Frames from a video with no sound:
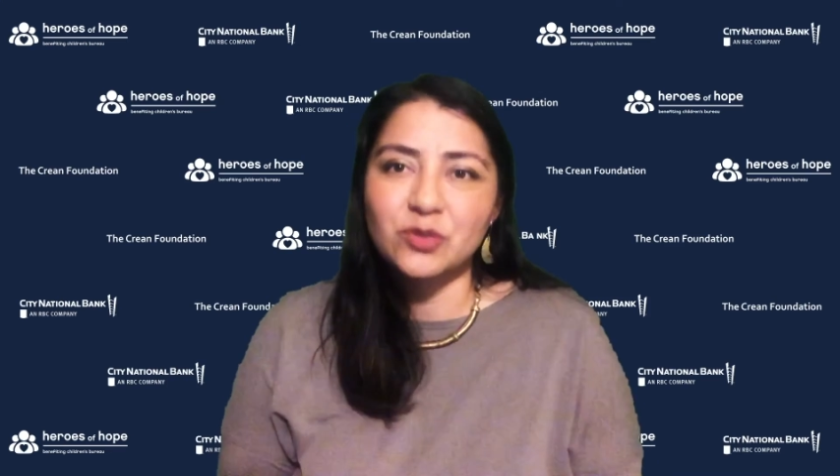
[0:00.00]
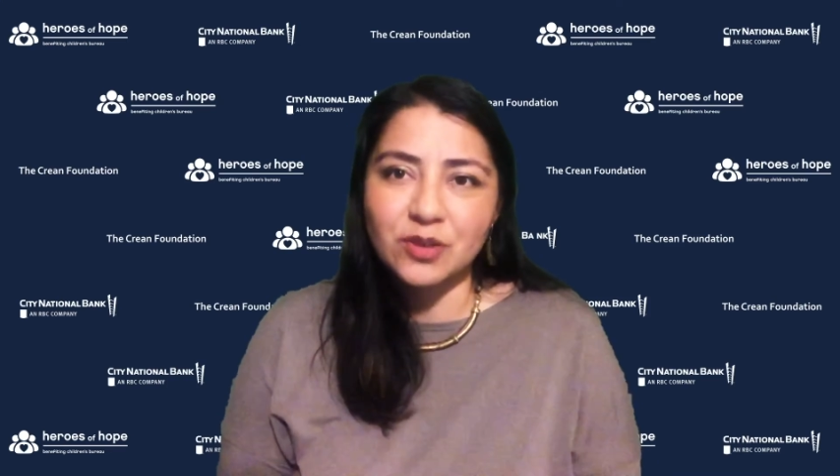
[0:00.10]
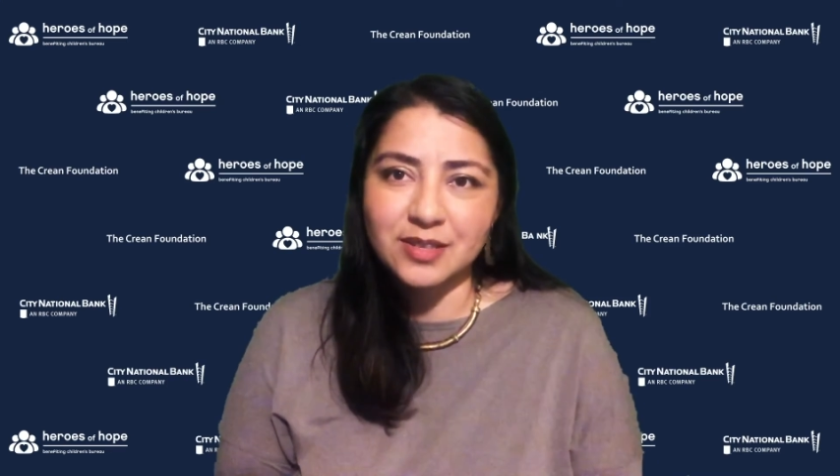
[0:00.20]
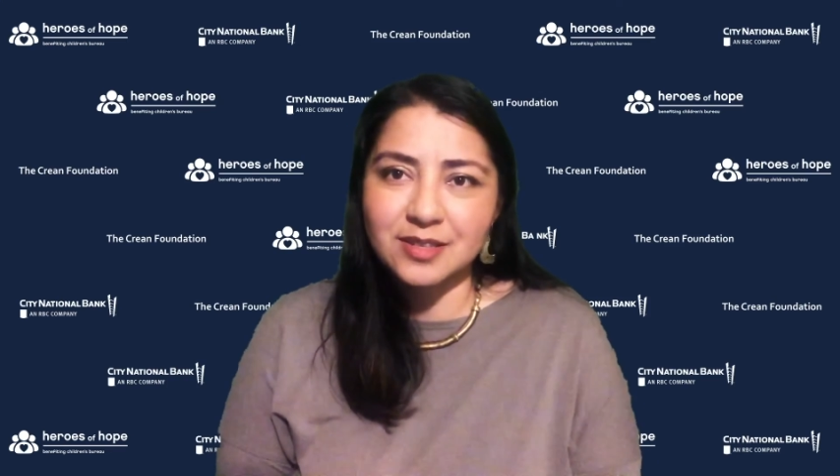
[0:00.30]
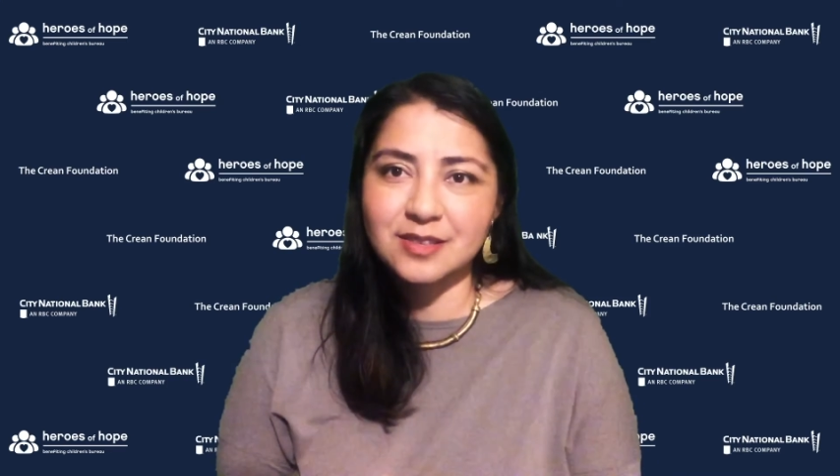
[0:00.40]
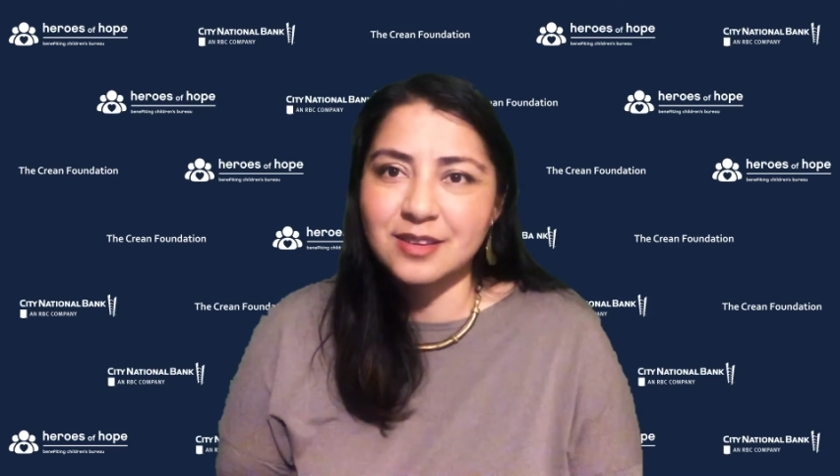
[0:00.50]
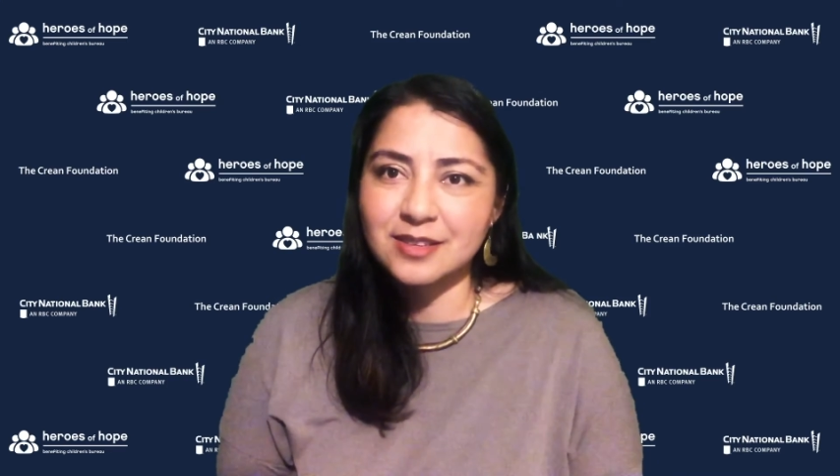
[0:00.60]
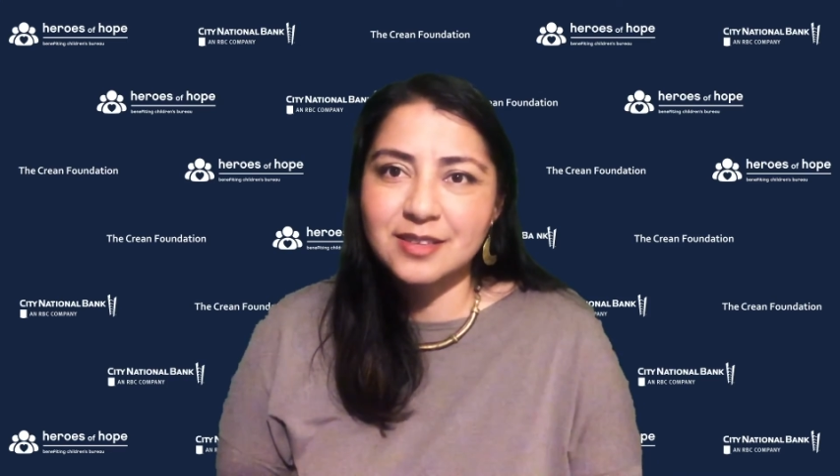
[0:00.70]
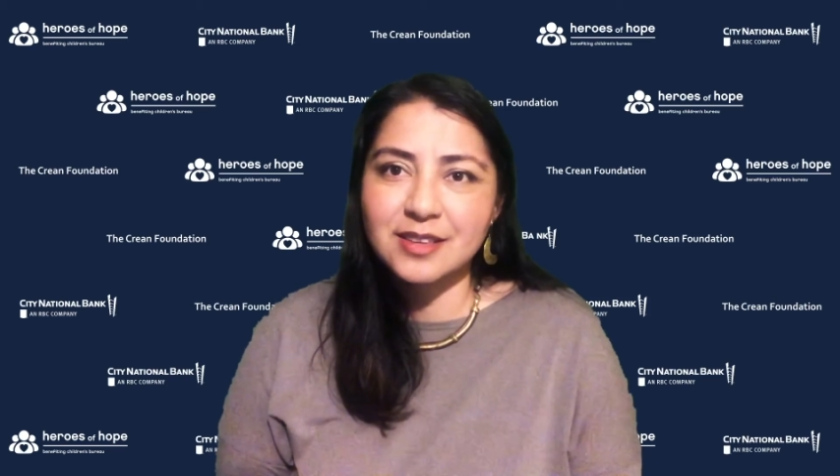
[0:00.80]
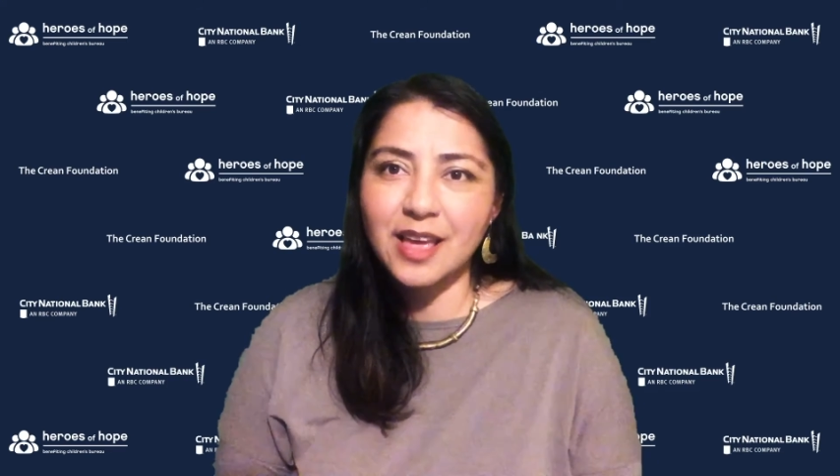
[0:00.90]
trusts
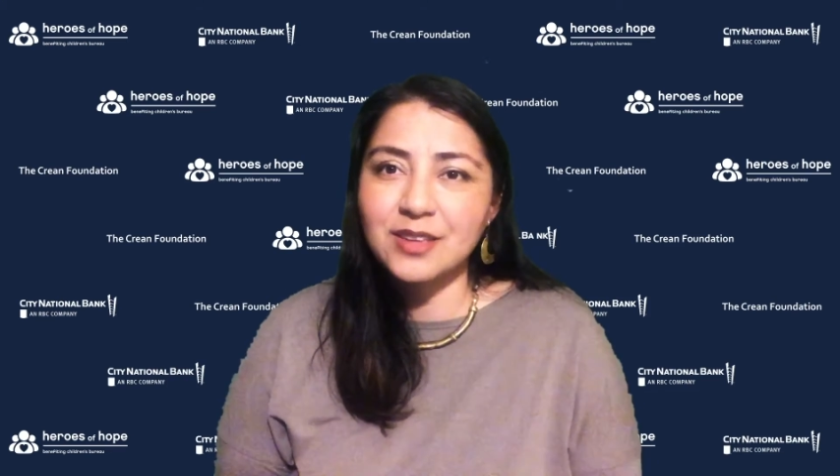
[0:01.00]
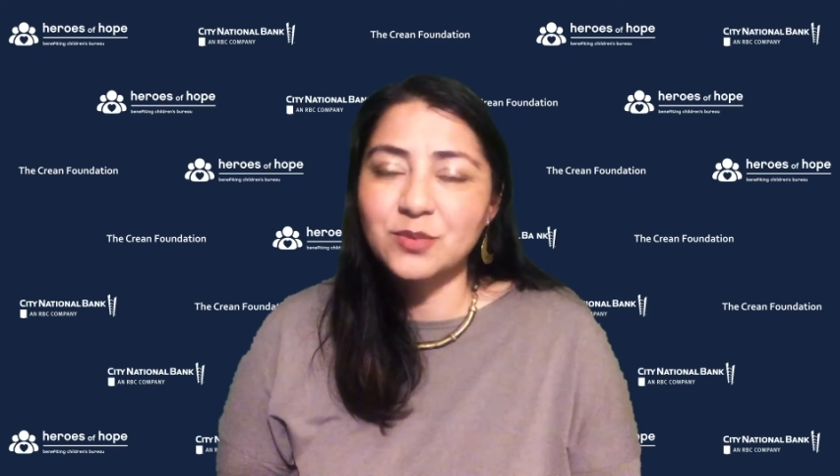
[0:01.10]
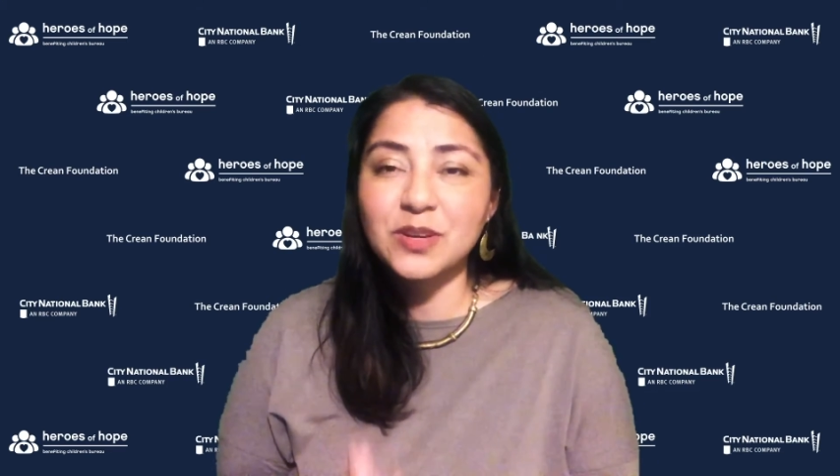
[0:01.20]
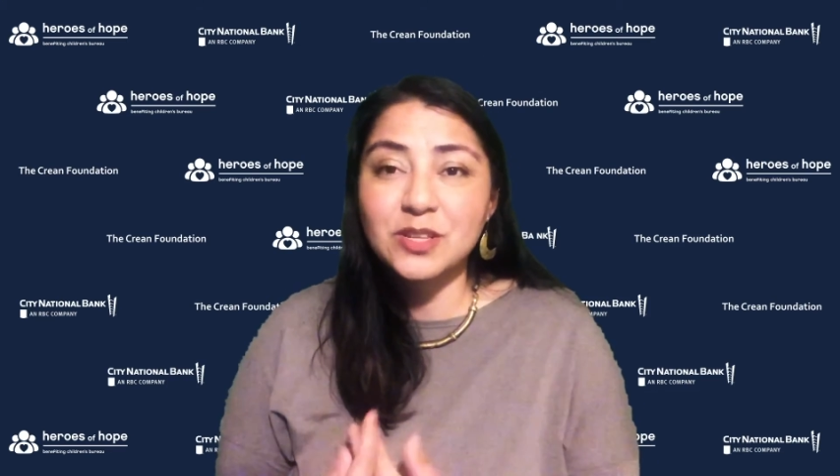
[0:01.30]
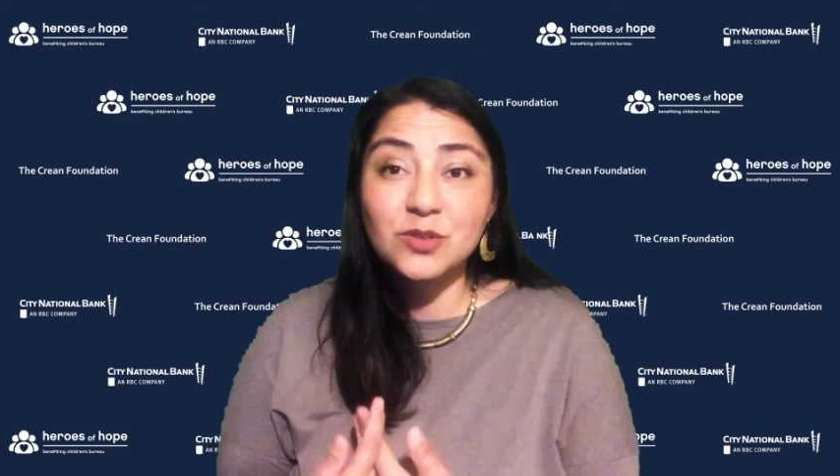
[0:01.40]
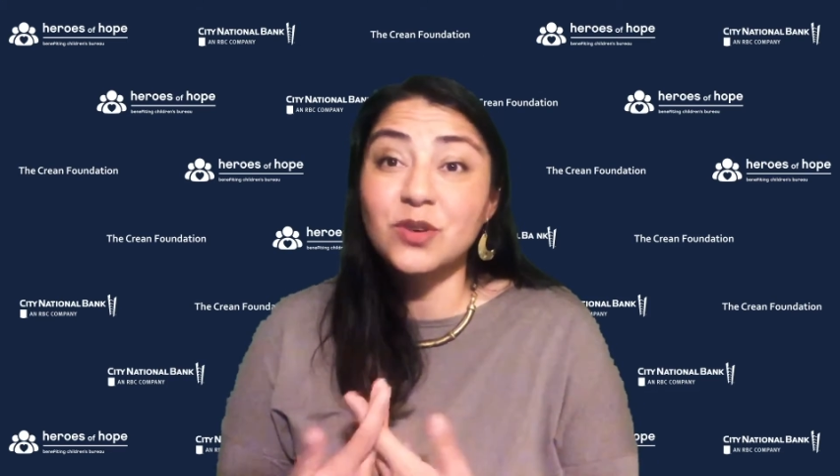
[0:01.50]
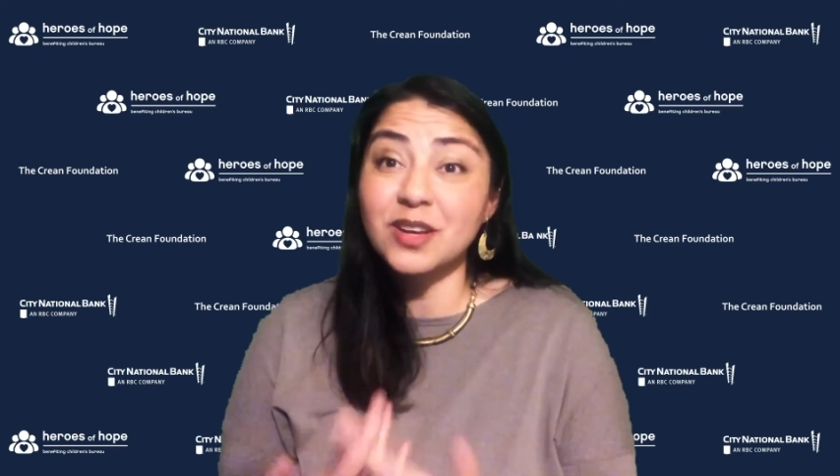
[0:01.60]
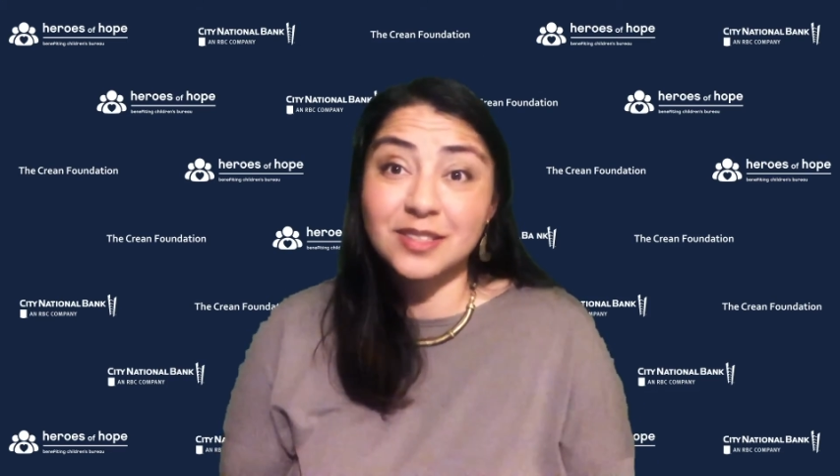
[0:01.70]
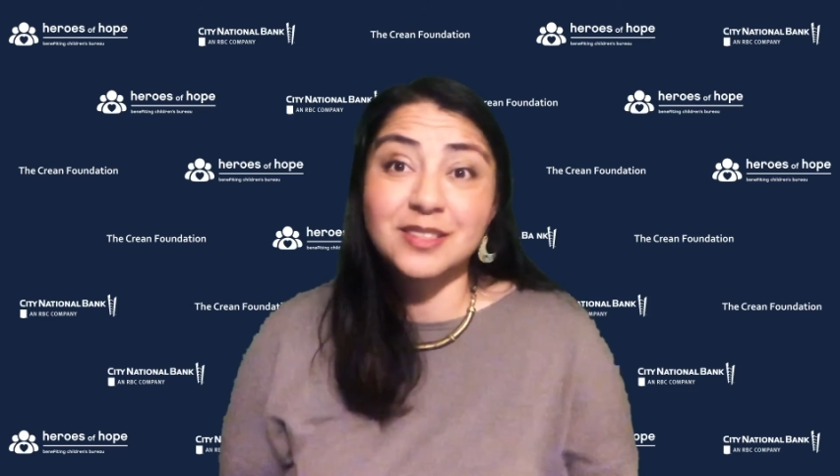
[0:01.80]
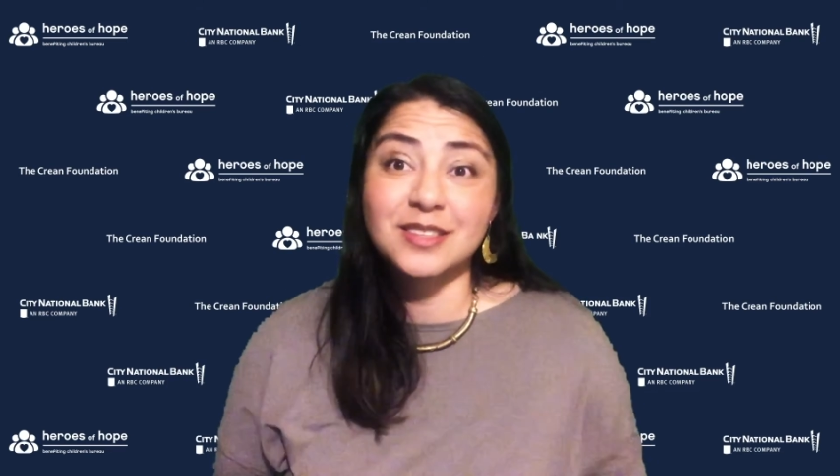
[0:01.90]
us, as we
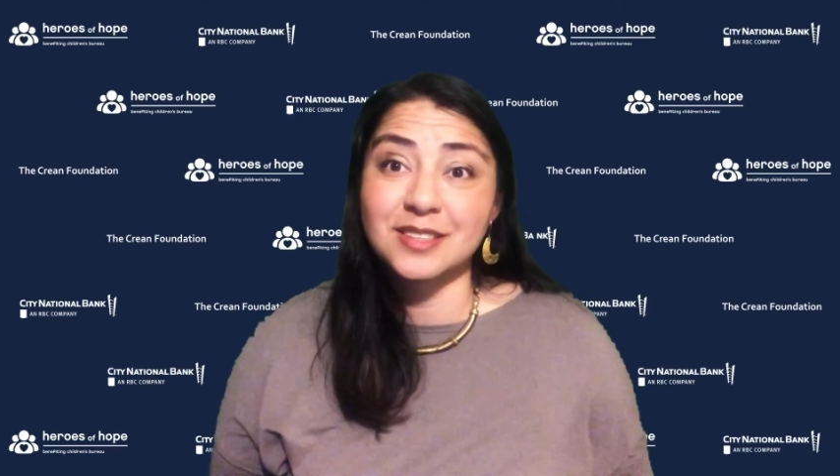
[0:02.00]
trust